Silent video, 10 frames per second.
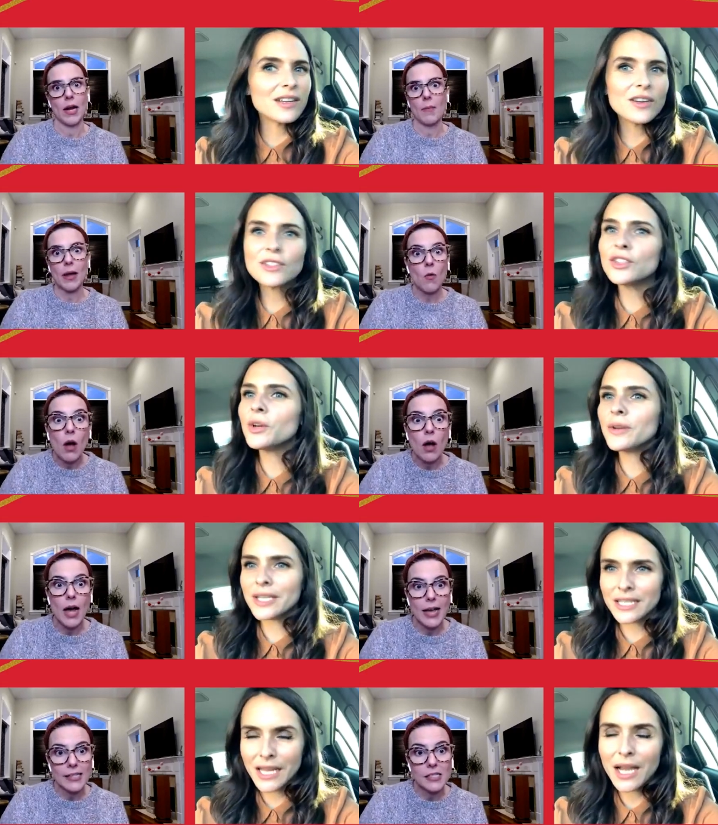Speaker 1: like, well,
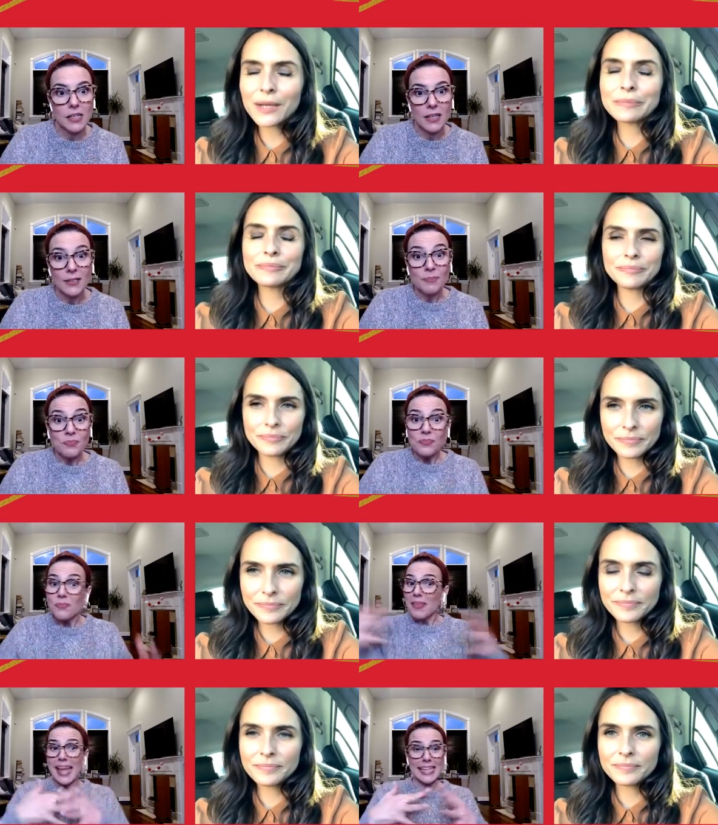mm, it's yeah.
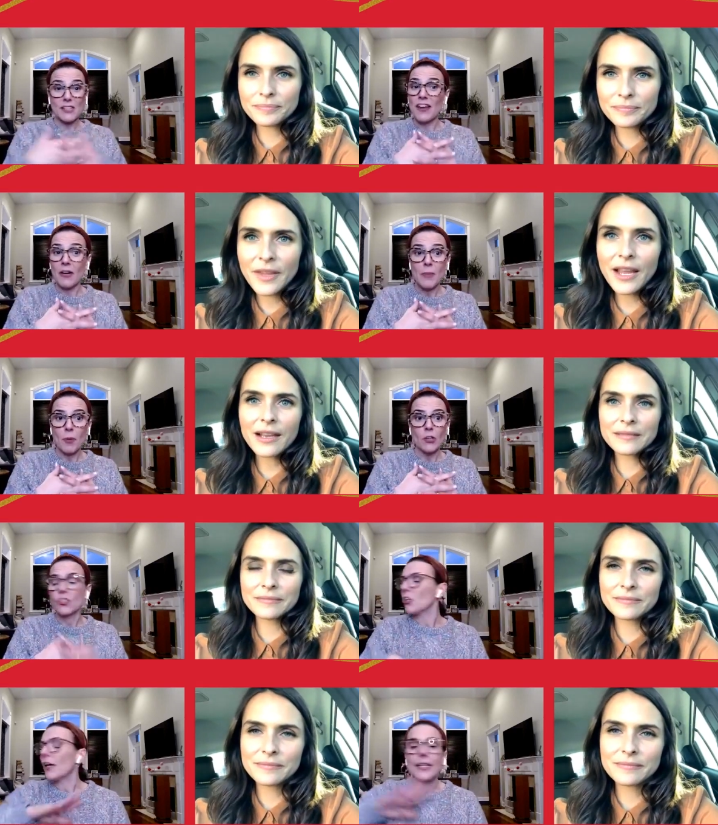it's very yeah.
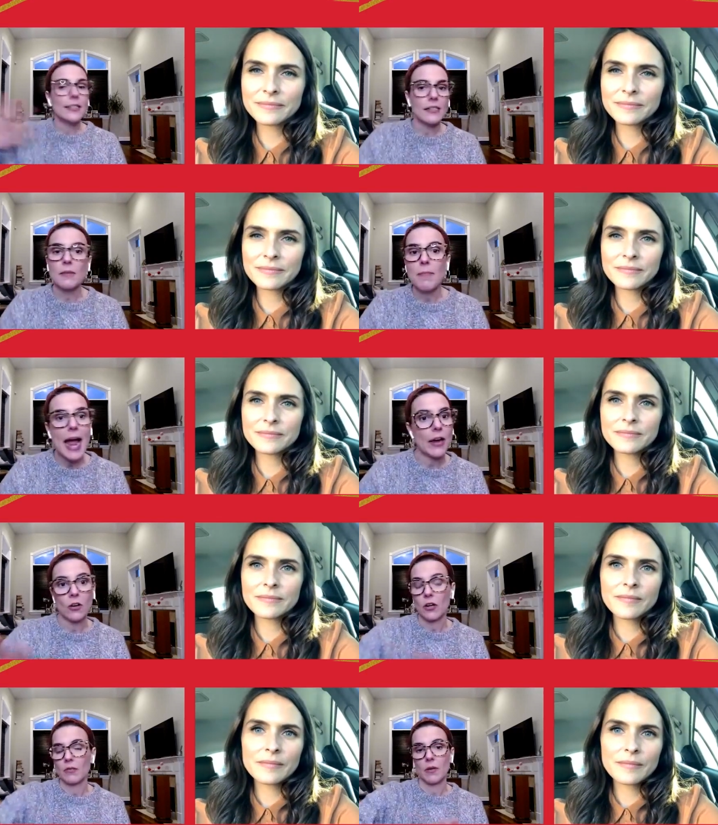personal. It doesn't
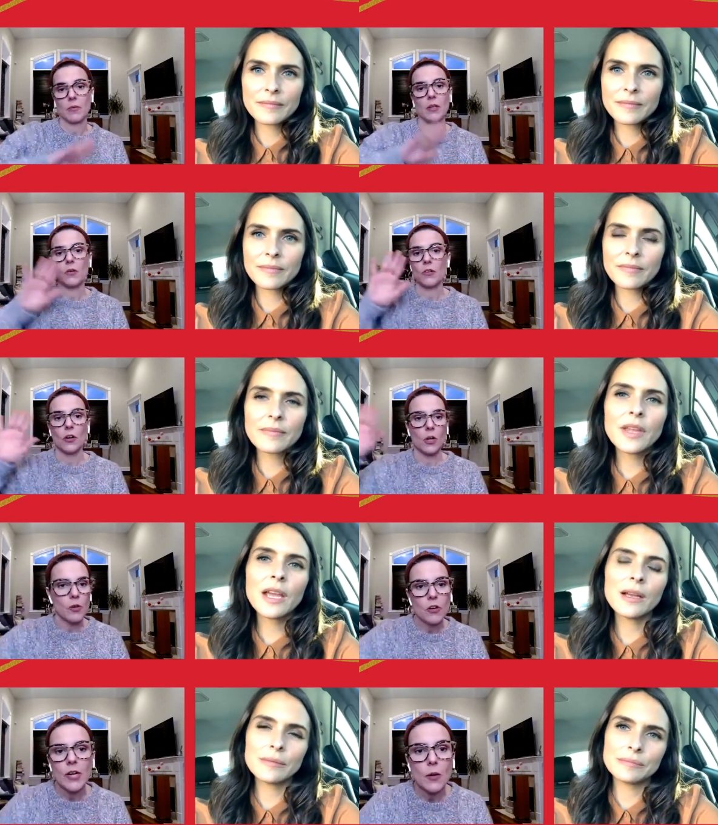matter. The, you know, your
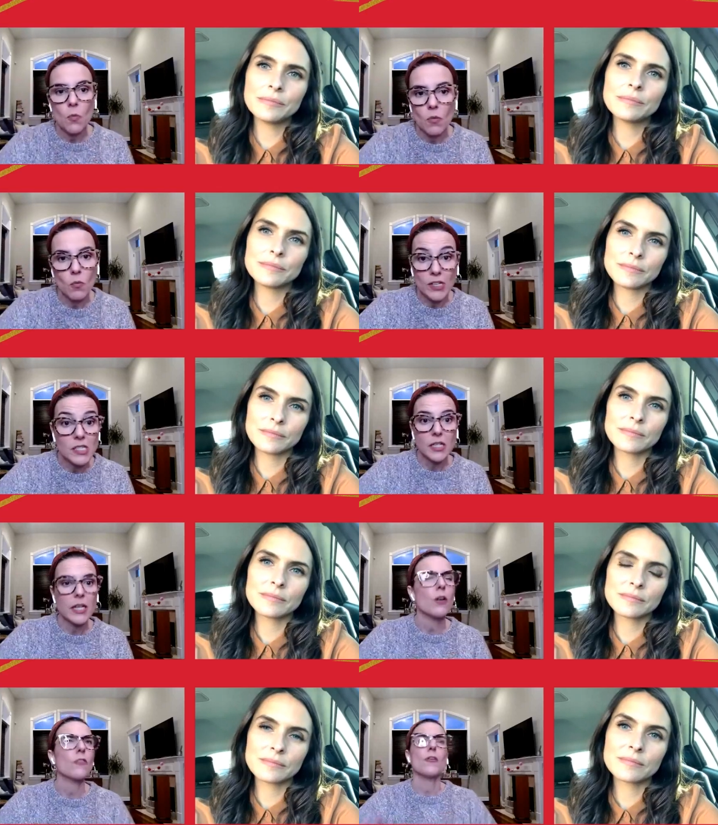community yeah. wants to
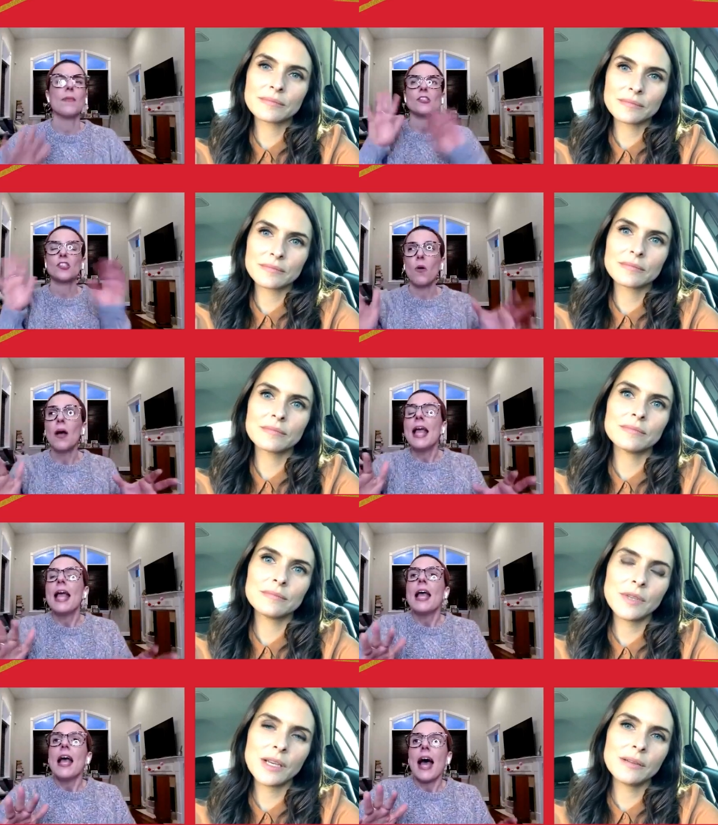hear from it. So
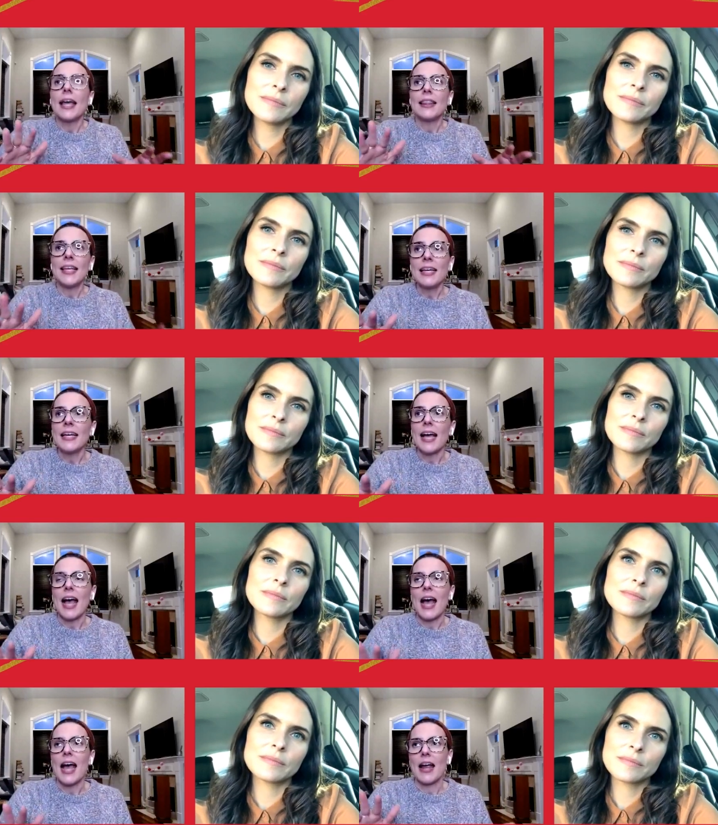I think
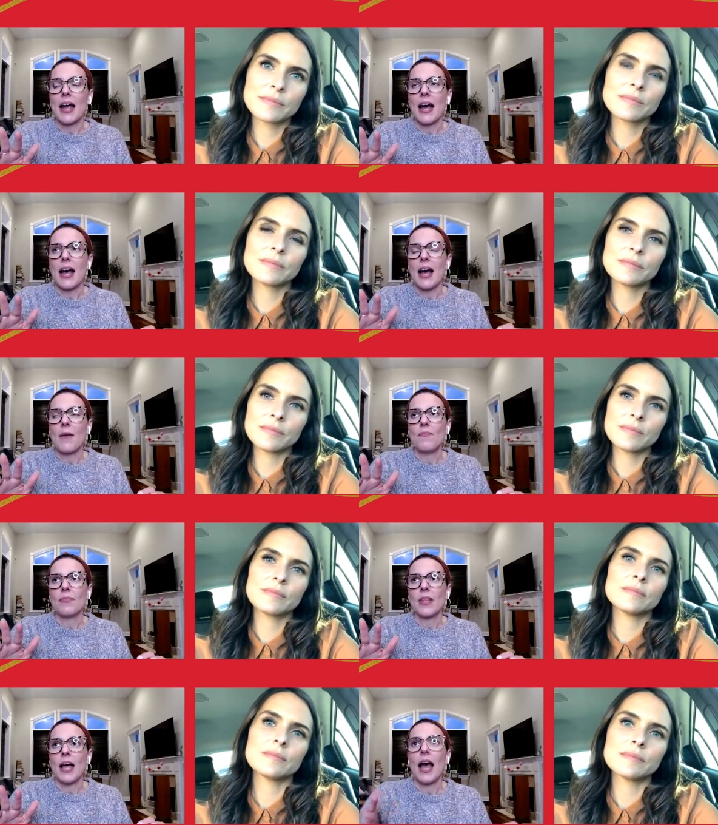uh,
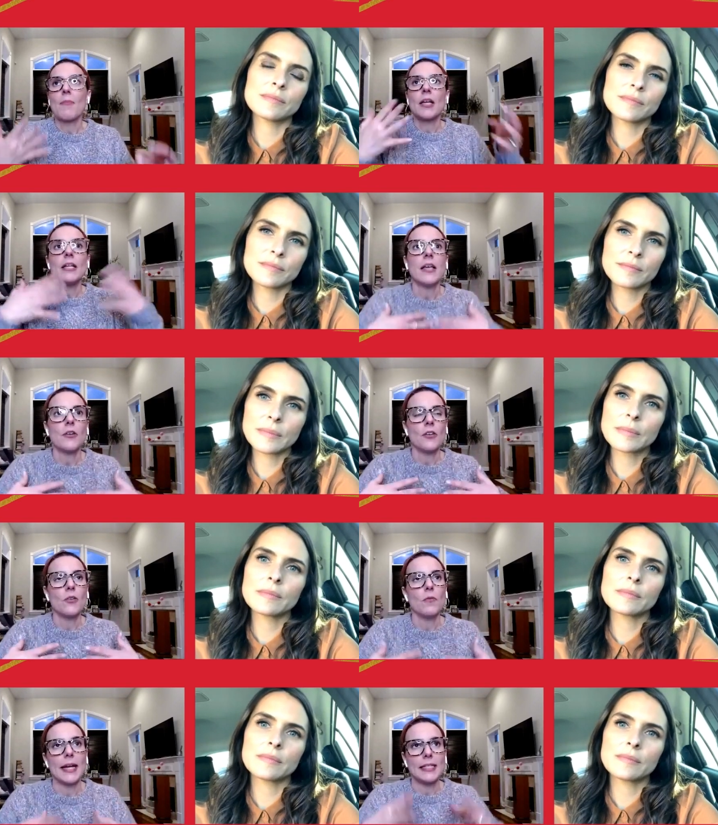I'm going to tell
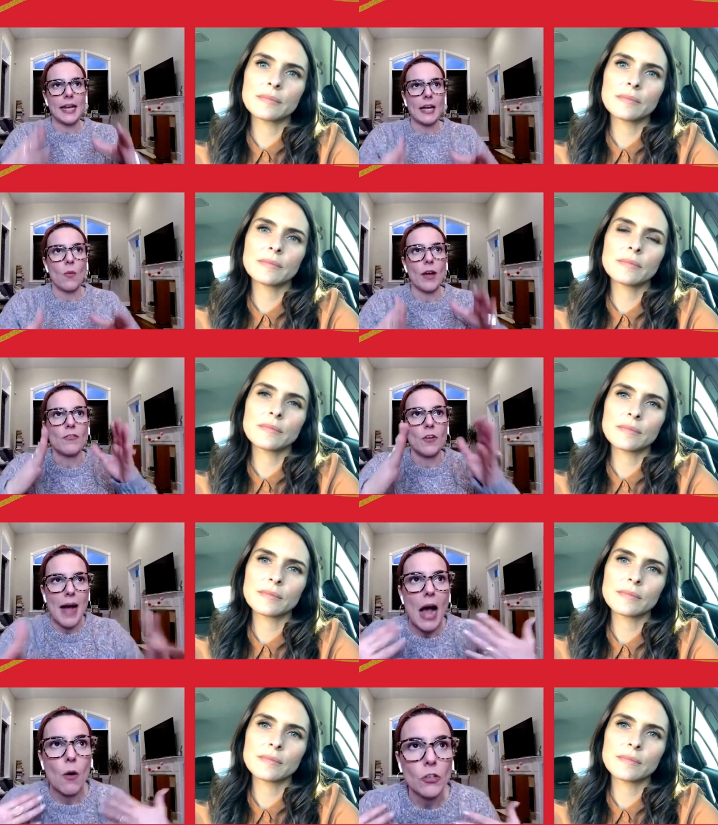you my takeaway from
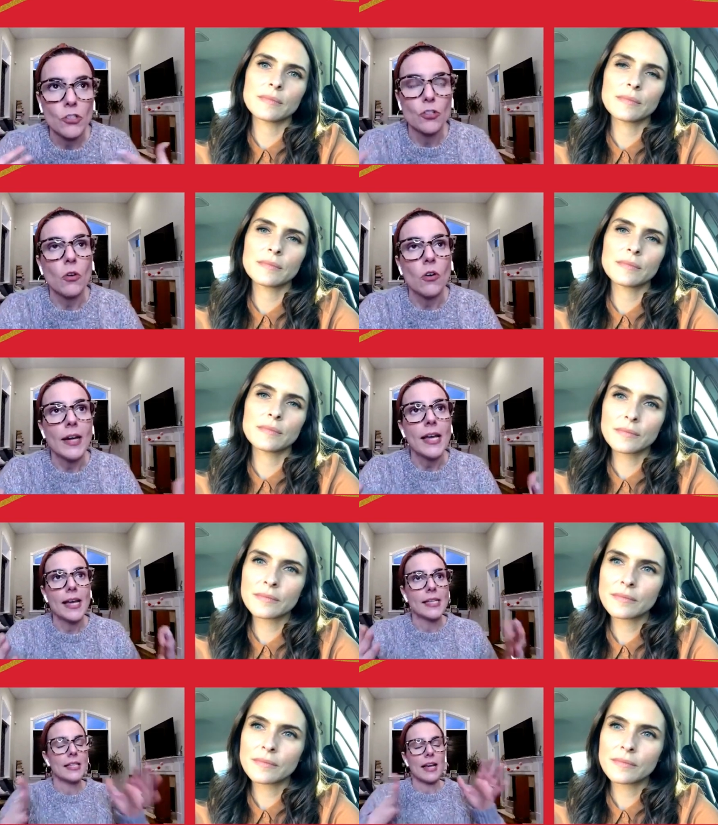our story
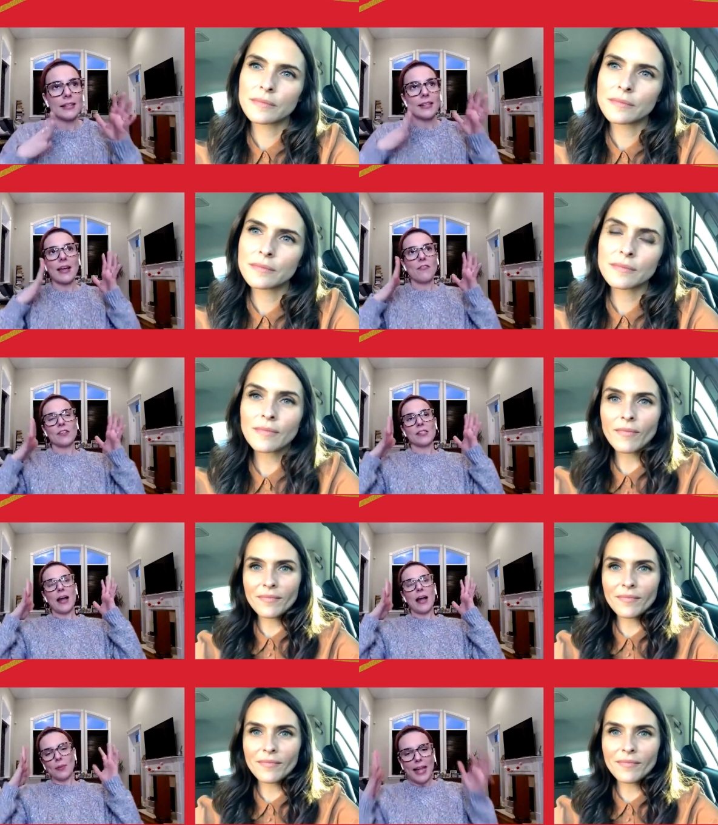is that life is
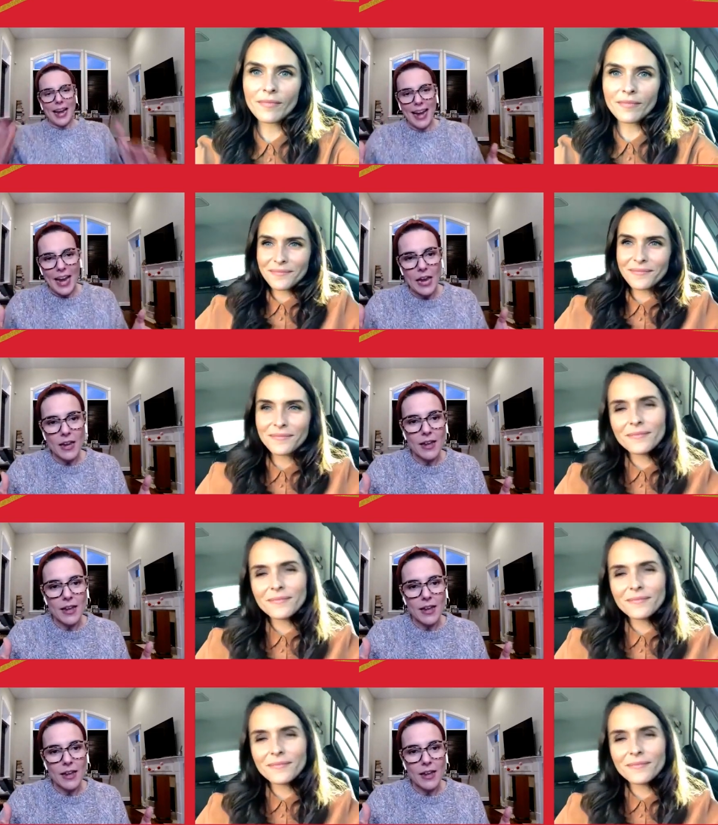not plan A,